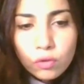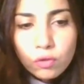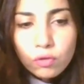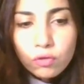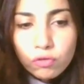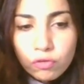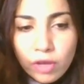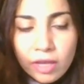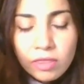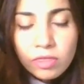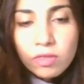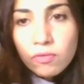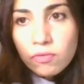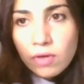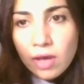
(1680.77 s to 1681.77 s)
to set
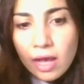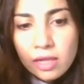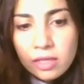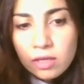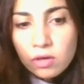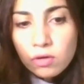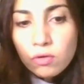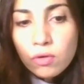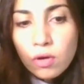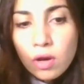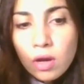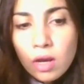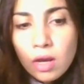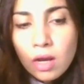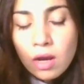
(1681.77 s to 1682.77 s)
the value
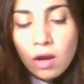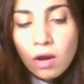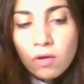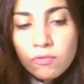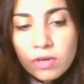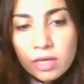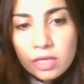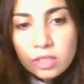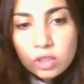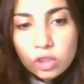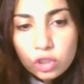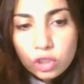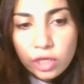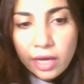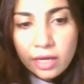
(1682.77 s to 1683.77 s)
of is
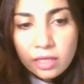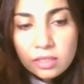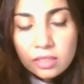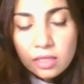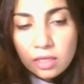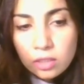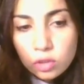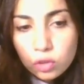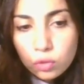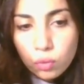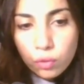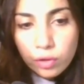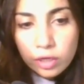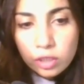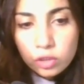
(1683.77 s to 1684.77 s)
checked in
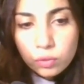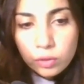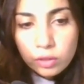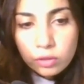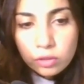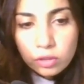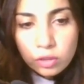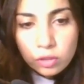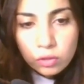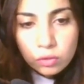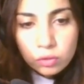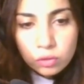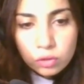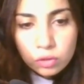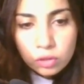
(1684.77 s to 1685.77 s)
storage, we could
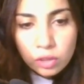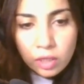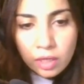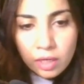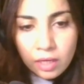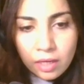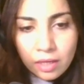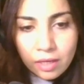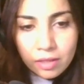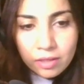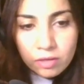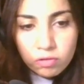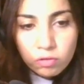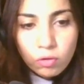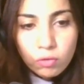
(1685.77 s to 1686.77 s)
use
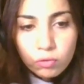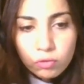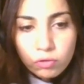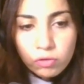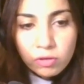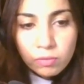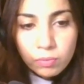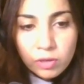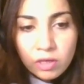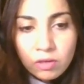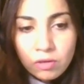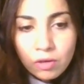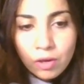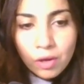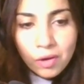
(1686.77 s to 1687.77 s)
this code snippet,